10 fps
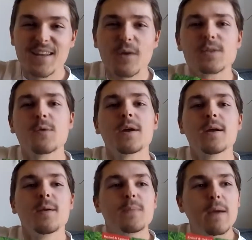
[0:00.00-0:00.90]
you know, so it,
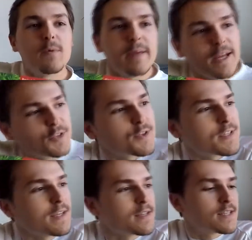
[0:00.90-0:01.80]
it would be
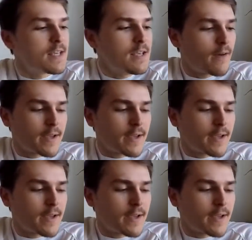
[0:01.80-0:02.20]
interesting to see,